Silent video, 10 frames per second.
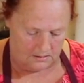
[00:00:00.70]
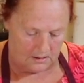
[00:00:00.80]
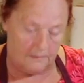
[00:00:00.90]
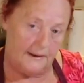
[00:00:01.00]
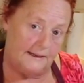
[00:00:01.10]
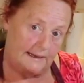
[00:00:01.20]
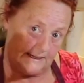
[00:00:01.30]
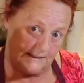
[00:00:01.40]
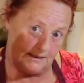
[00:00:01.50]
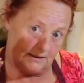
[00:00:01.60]
I'm going to
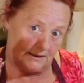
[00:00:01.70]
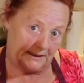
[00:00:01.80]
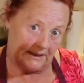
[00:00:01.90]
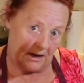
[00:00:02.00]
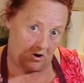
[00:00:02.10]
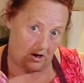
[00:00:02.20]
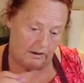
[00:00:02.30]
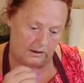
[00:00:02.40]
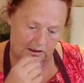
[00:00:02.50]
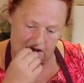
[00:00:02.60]
taste it to see how hot
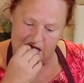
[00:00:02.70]
it is.